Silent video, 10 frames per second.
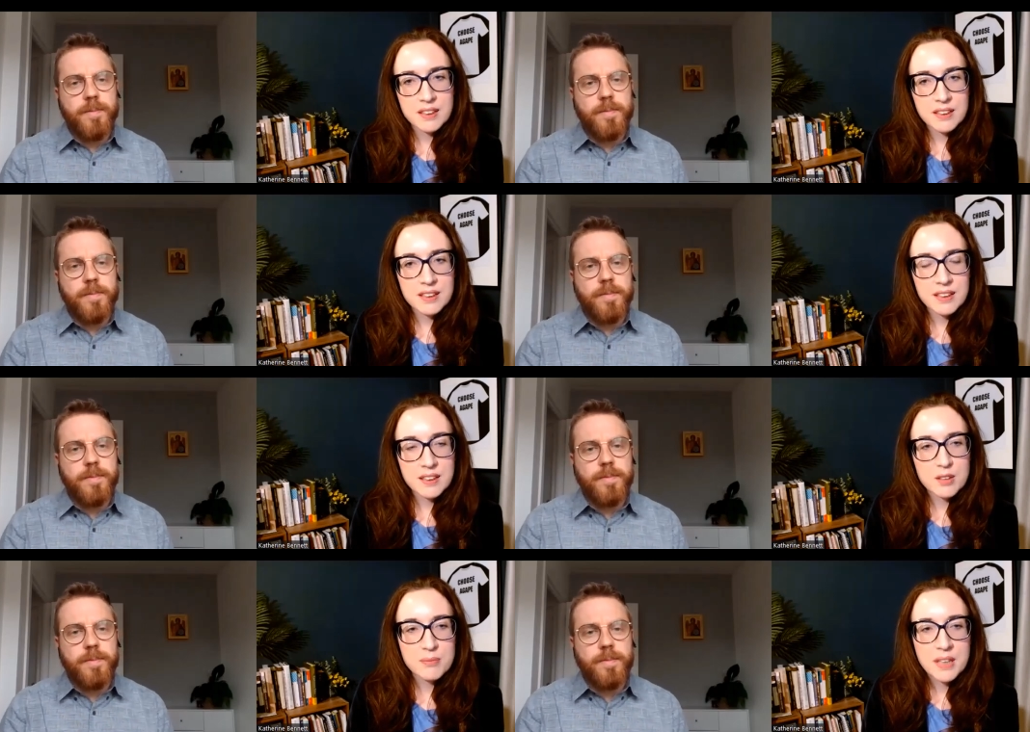
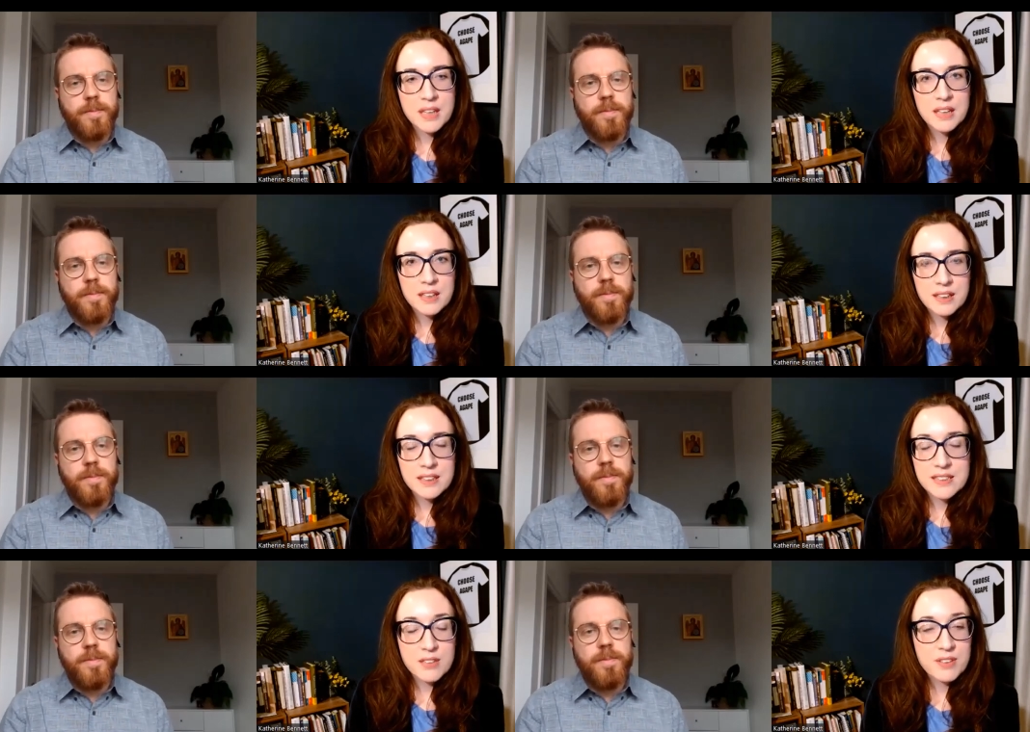Speaker 1: yeah.
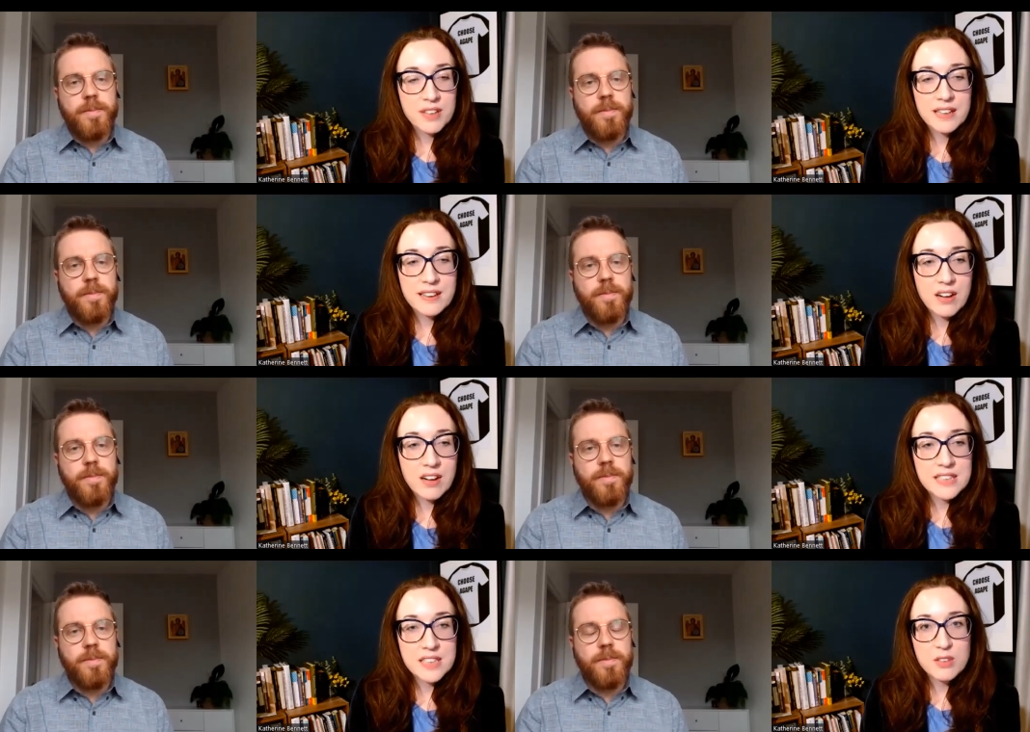Definitely, that
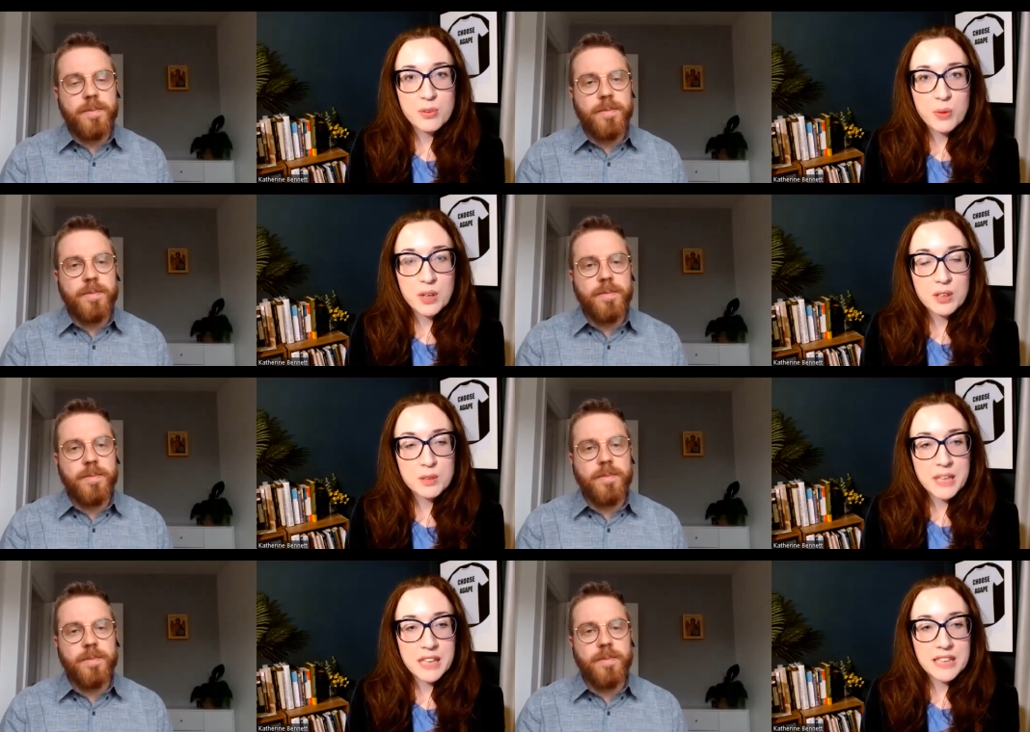idea of the
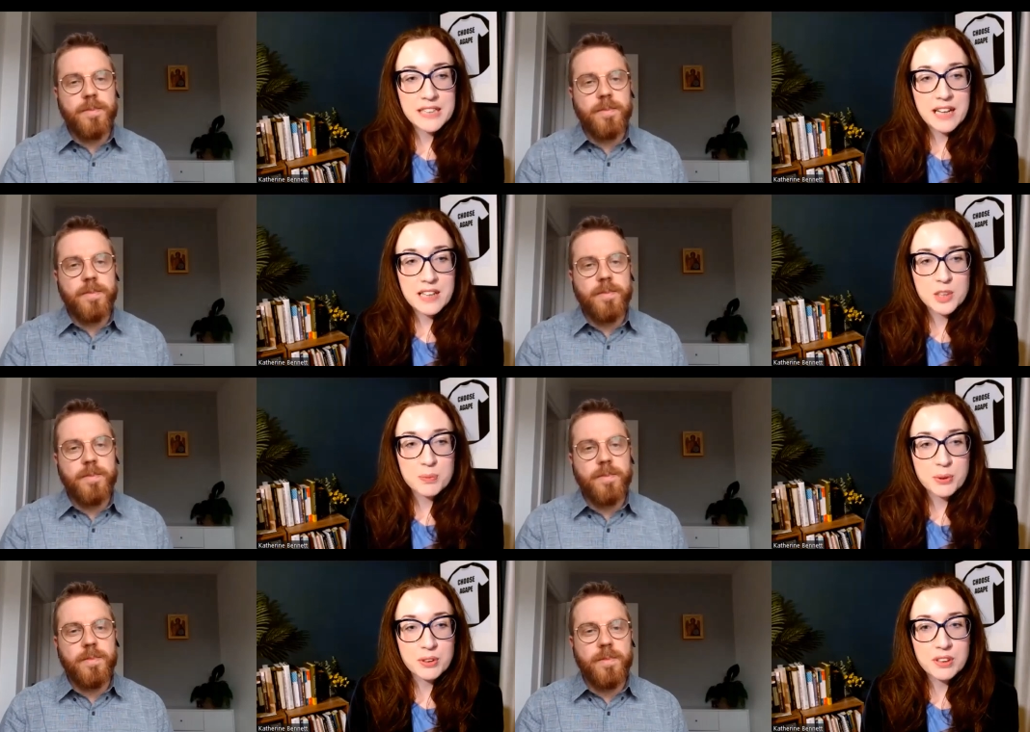world being
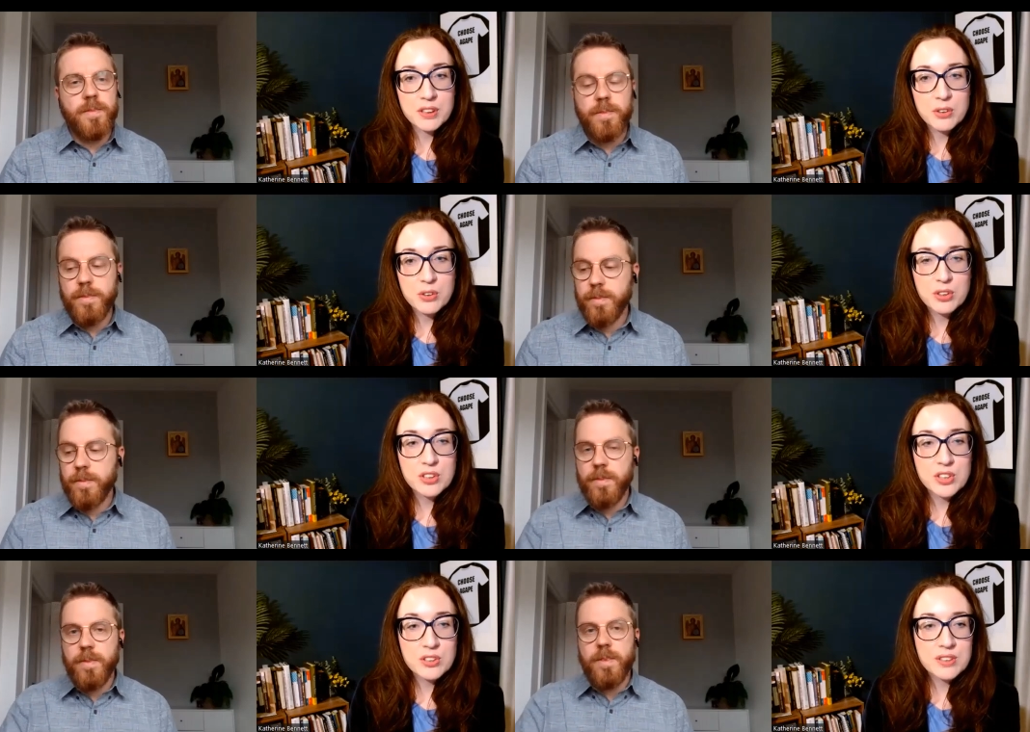intelligible, that you
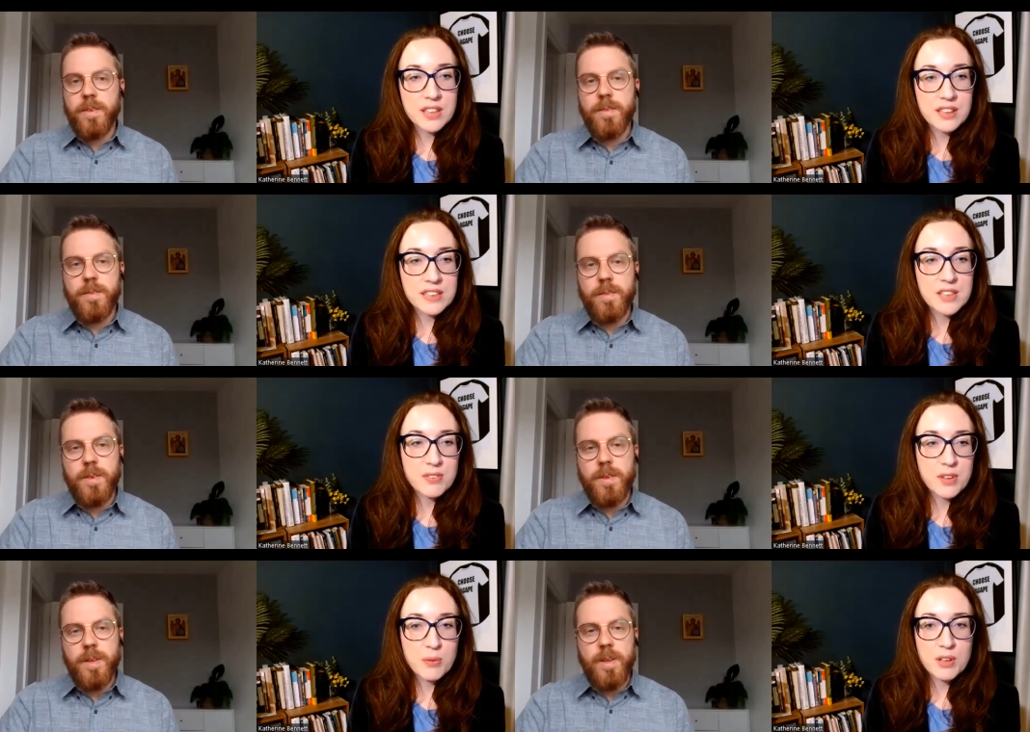couldn't do science
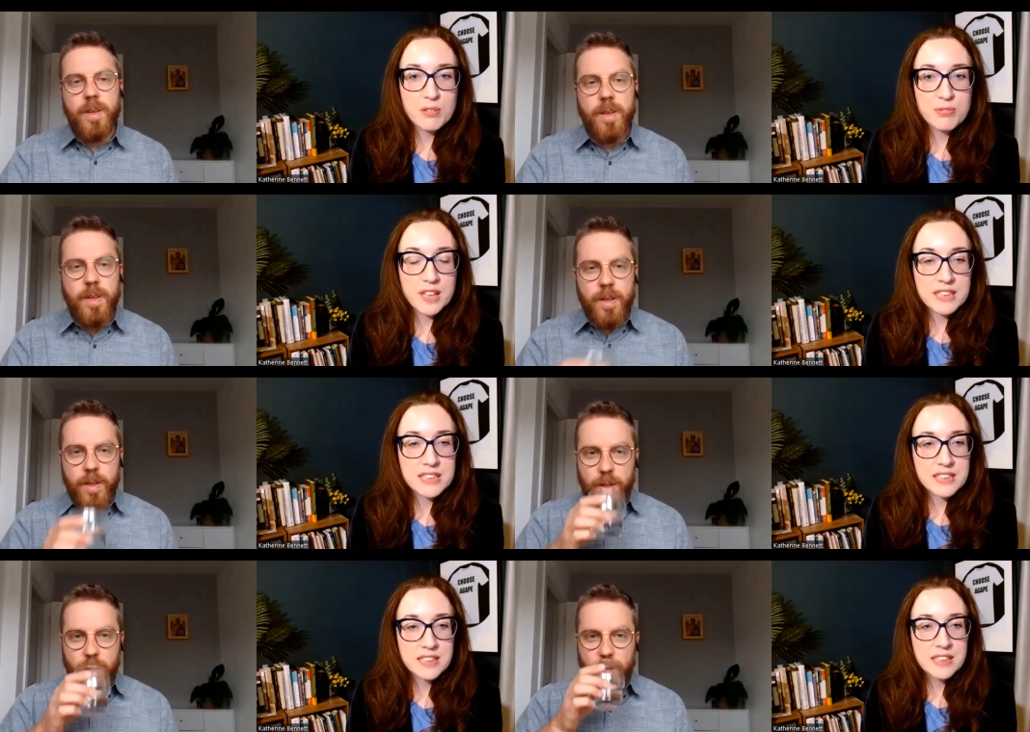if there weren't
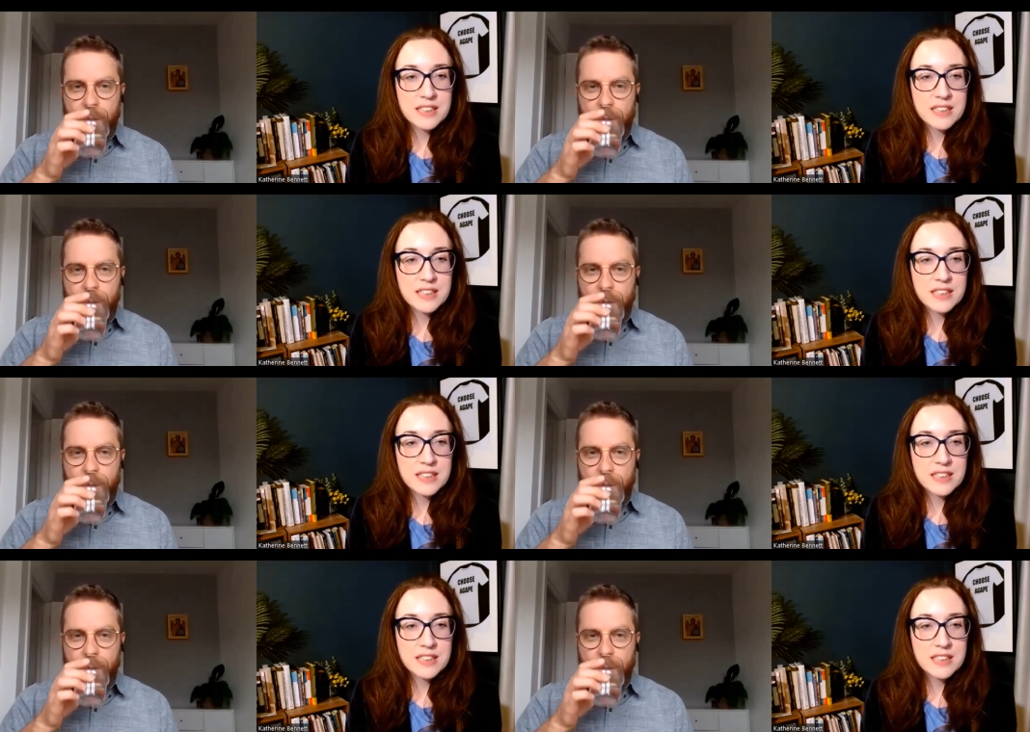fixed